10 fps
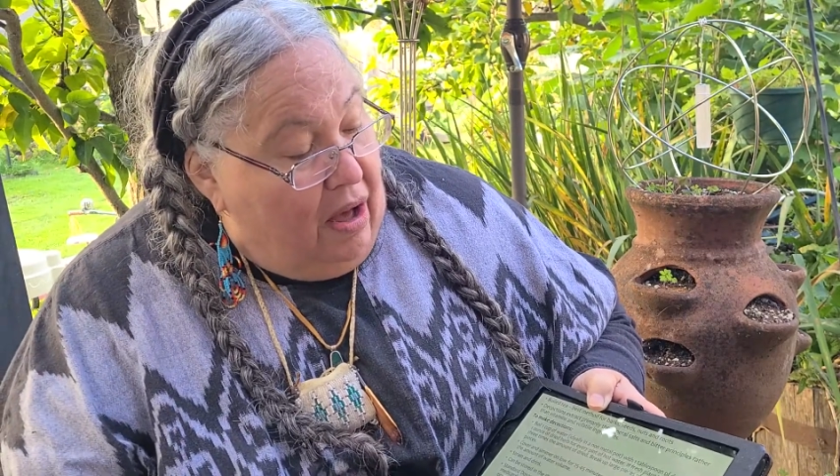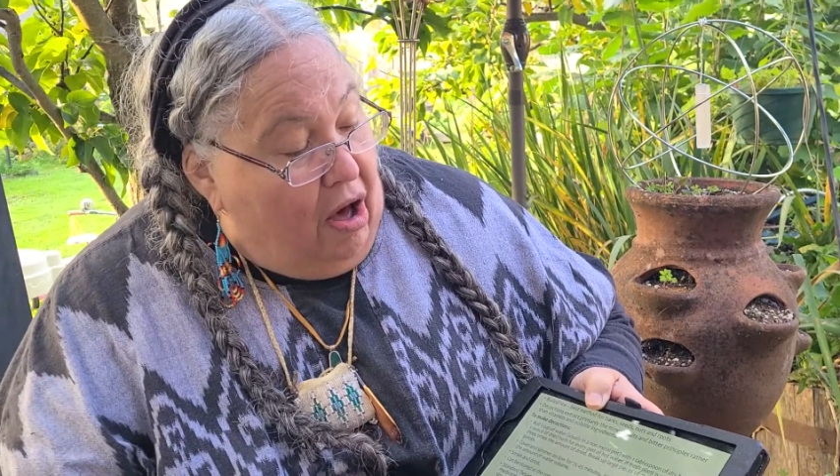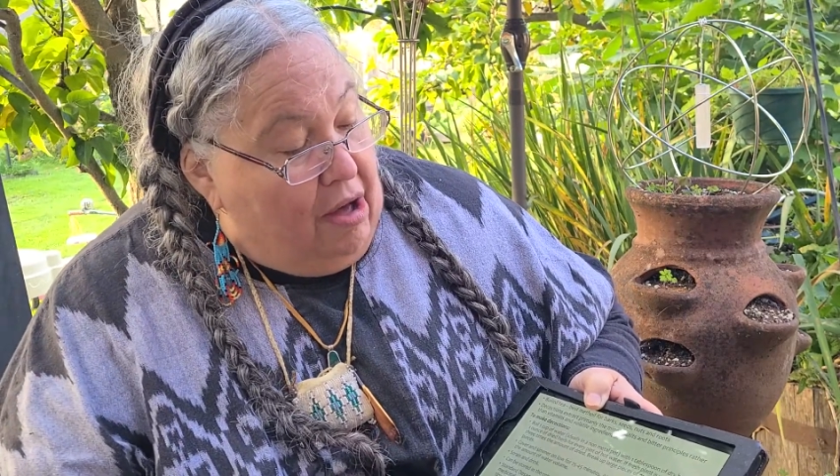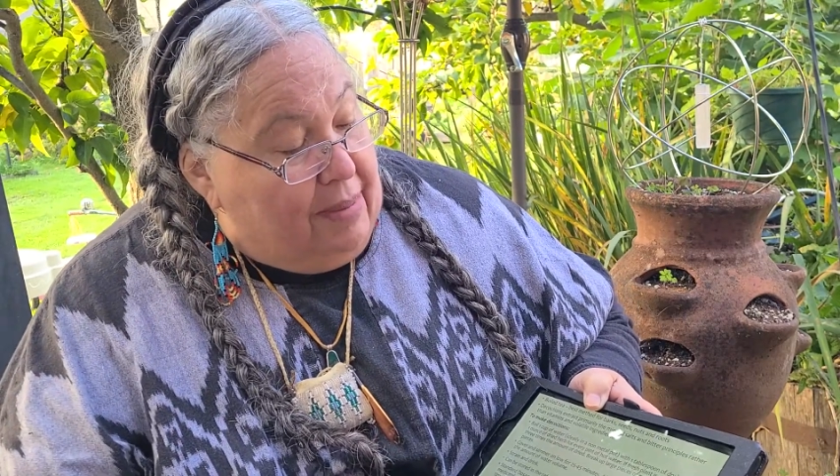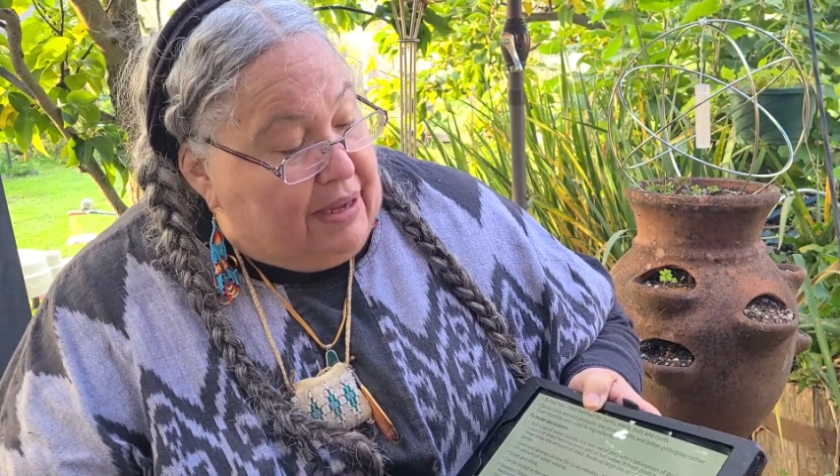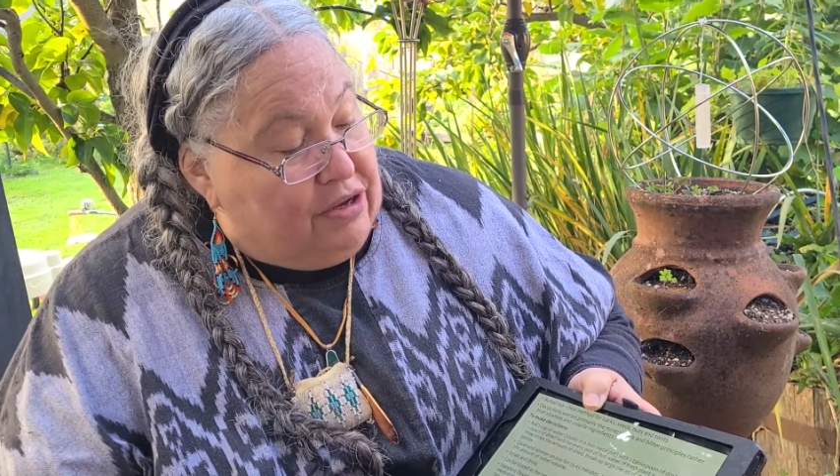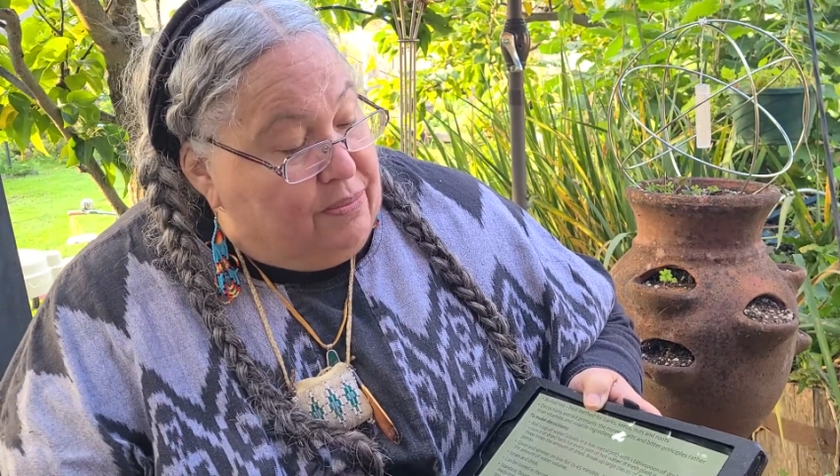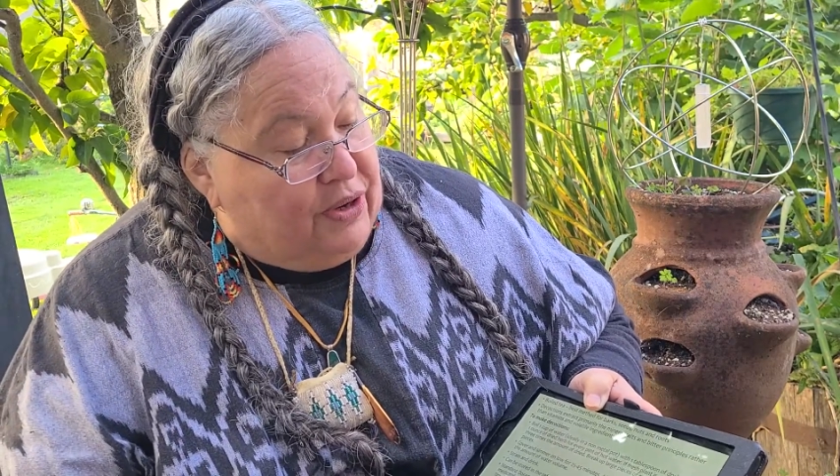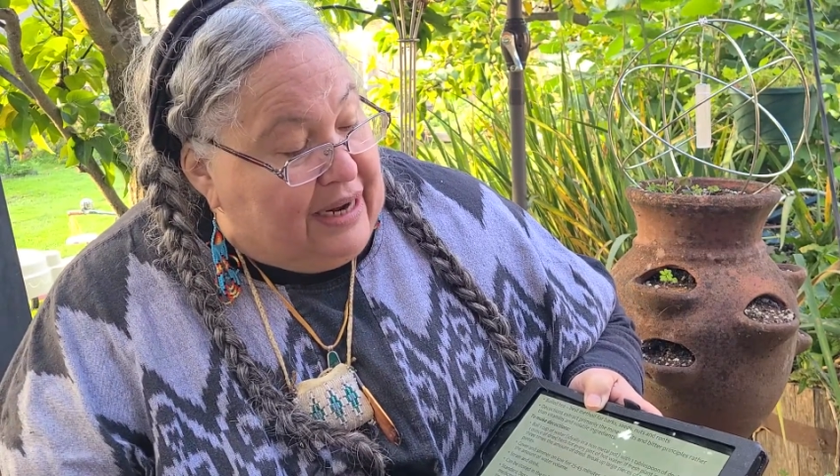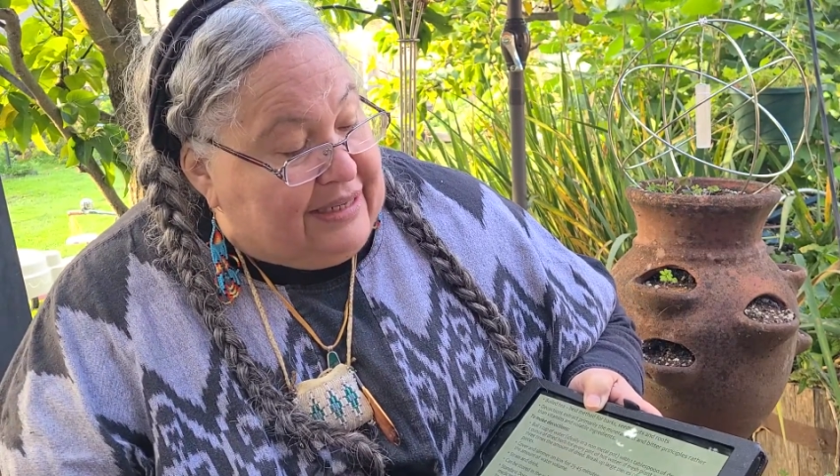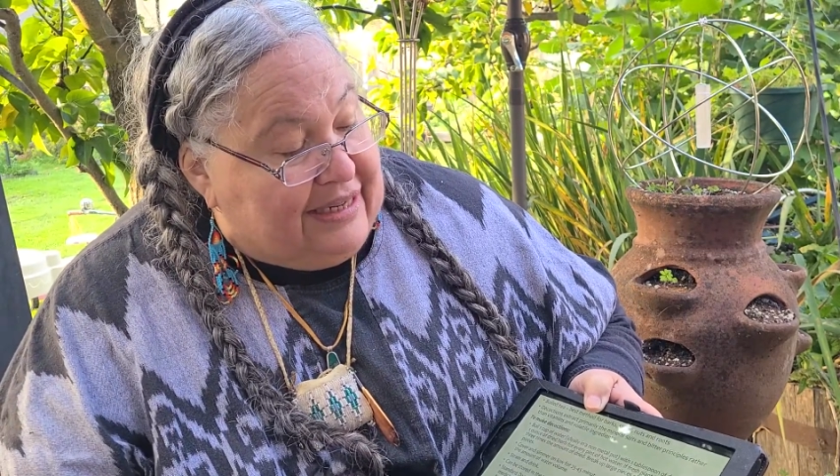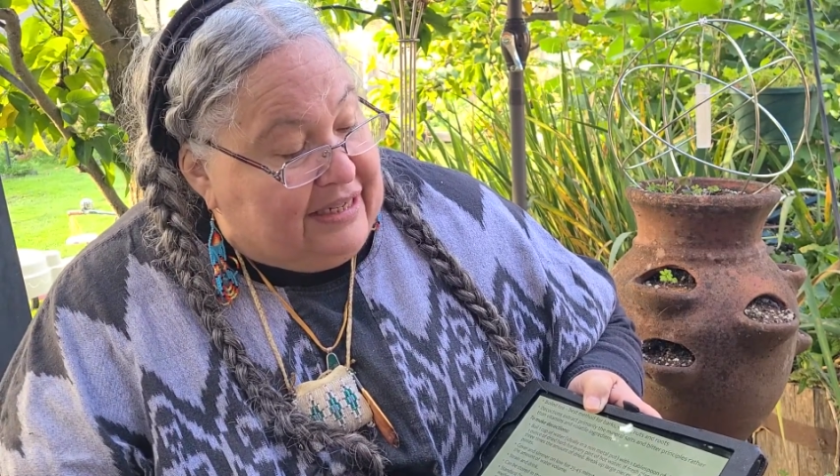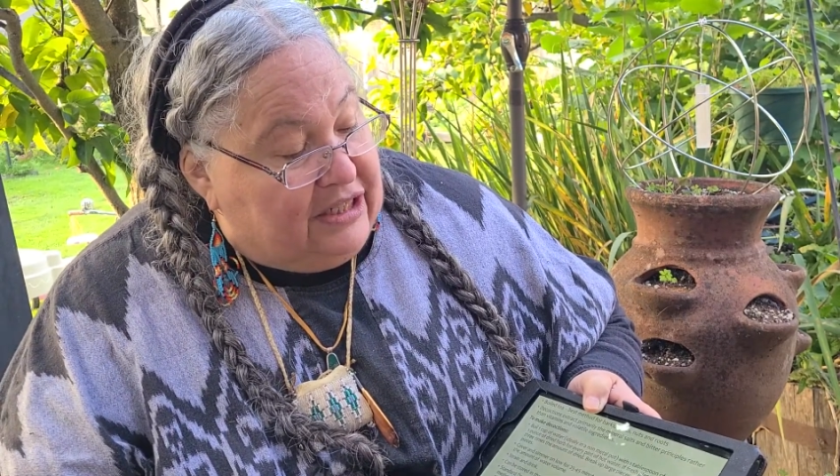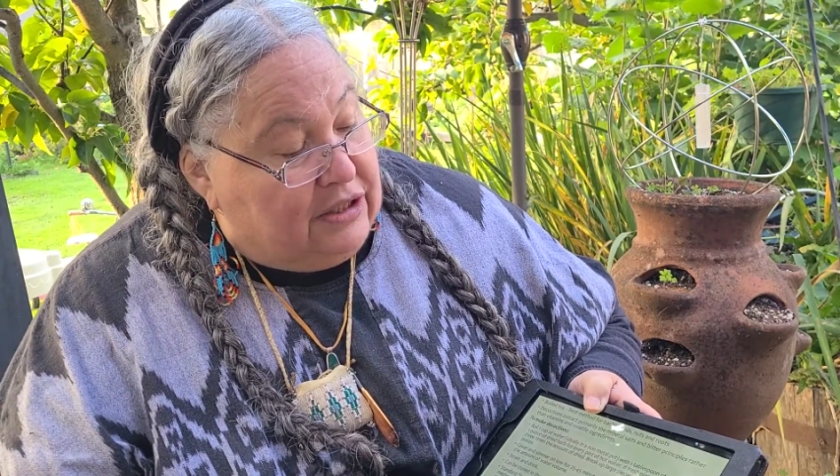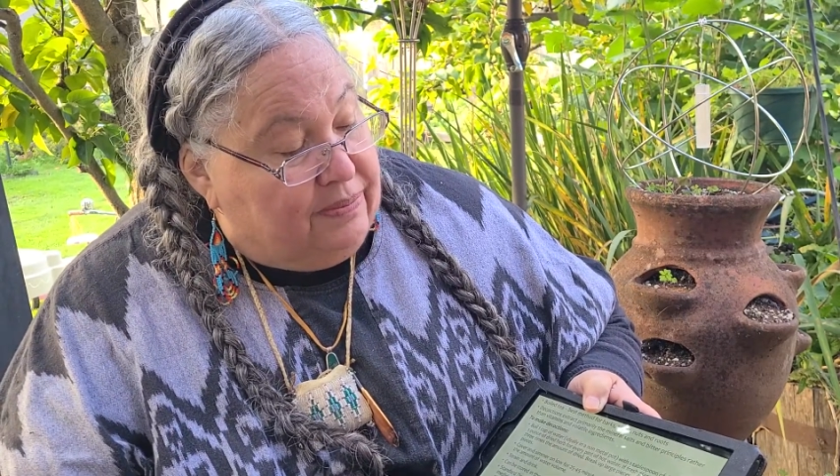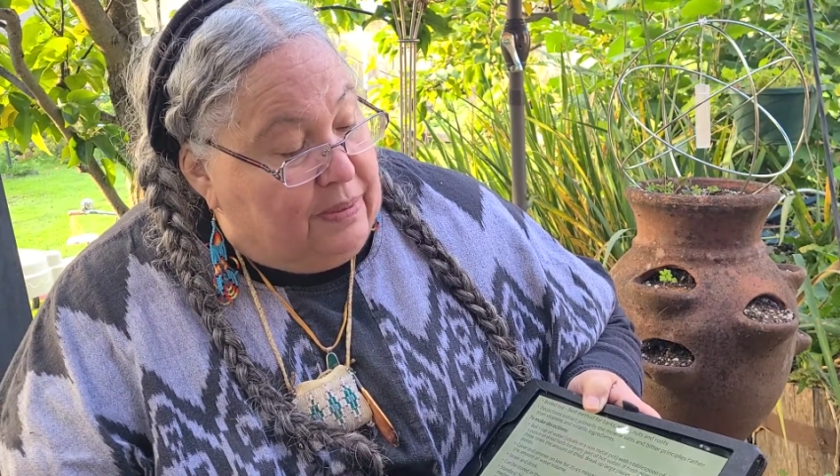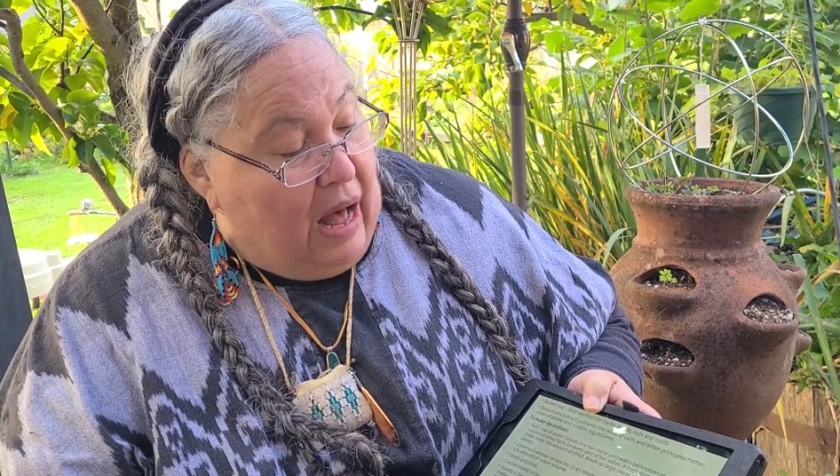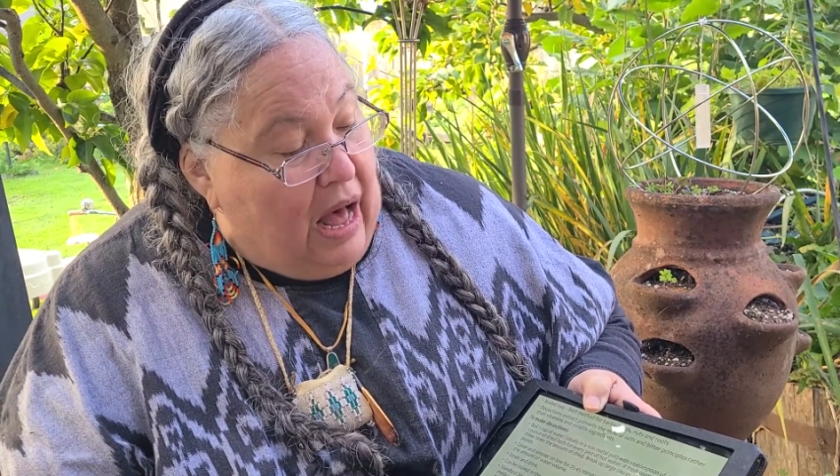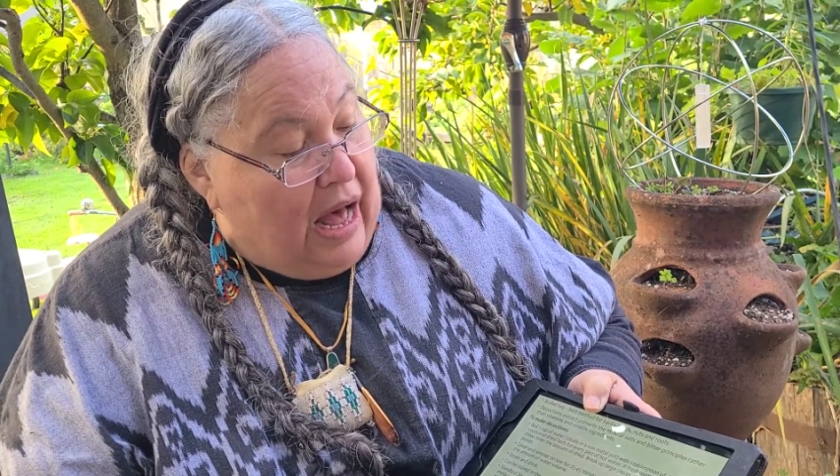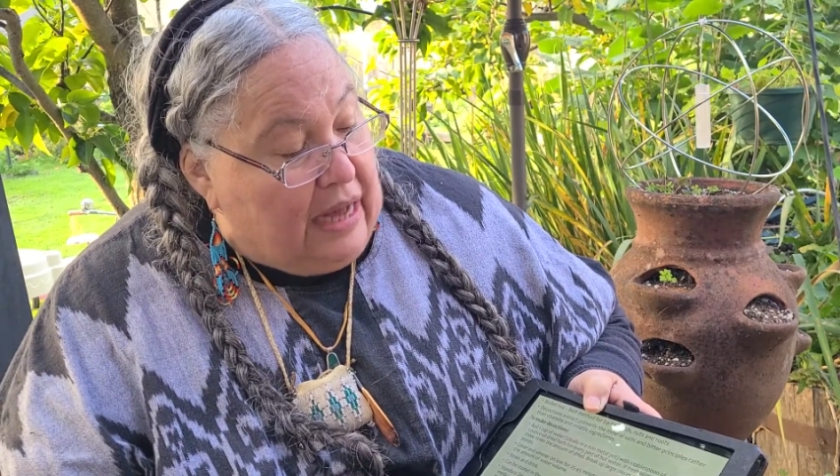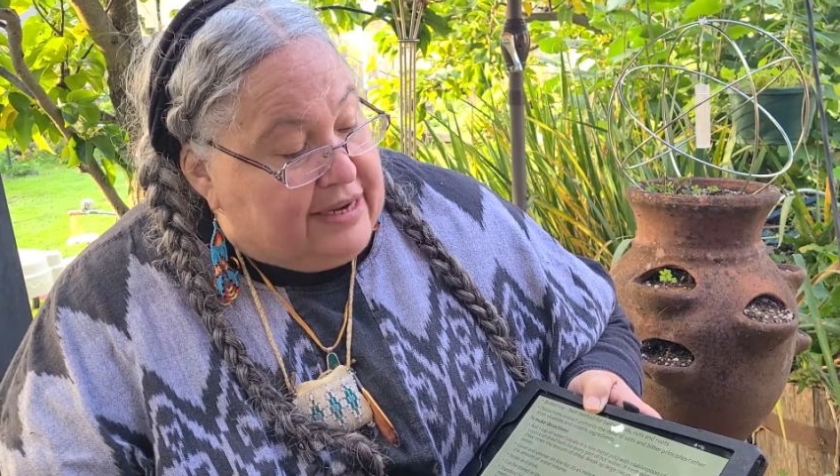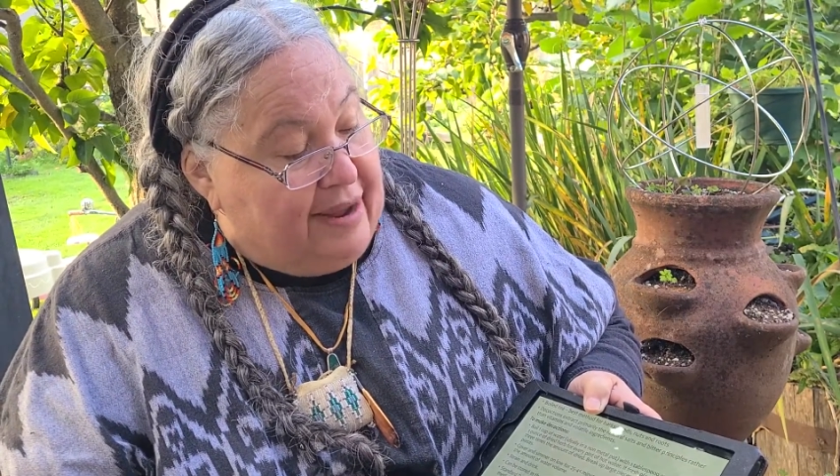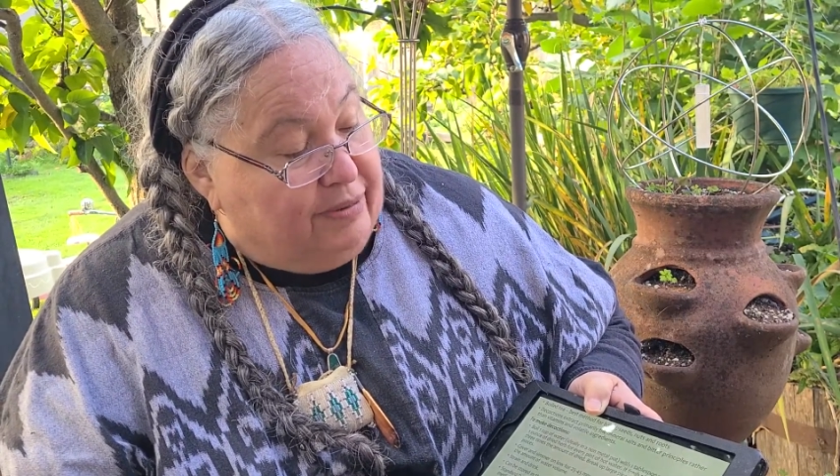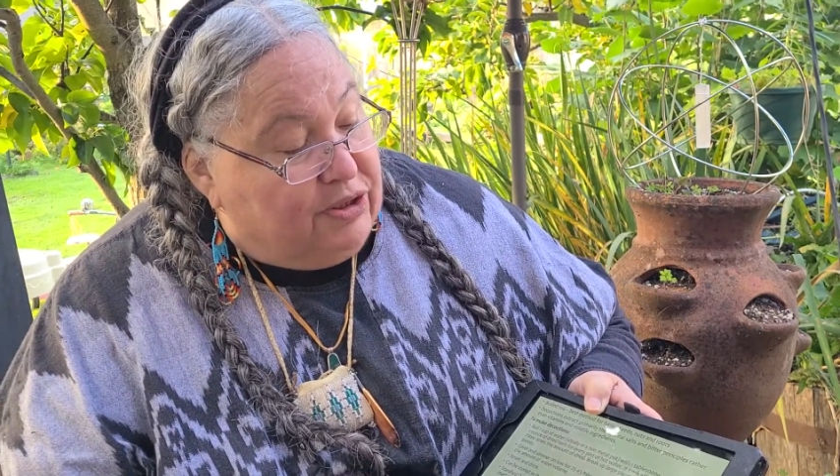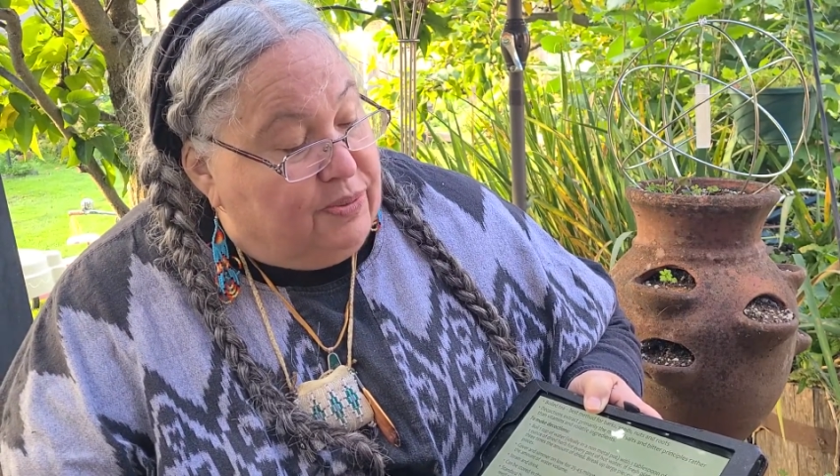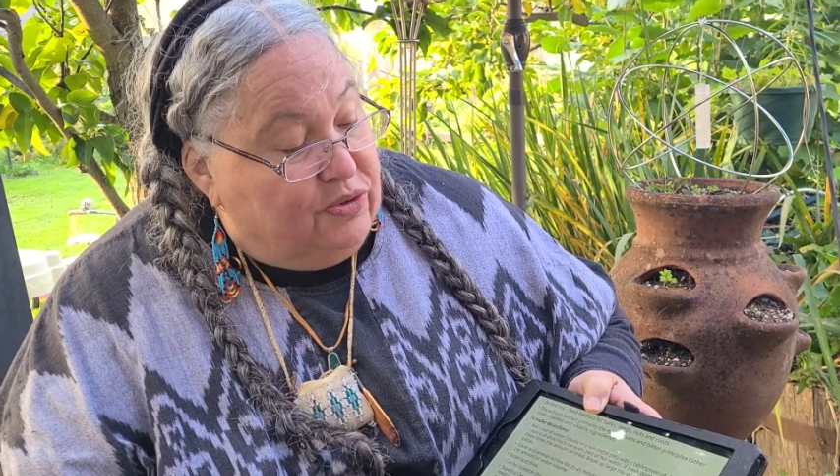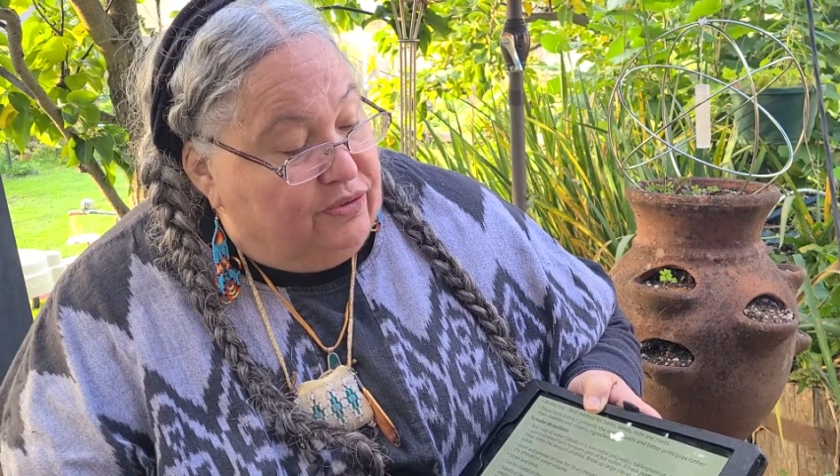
And you put a tablespoon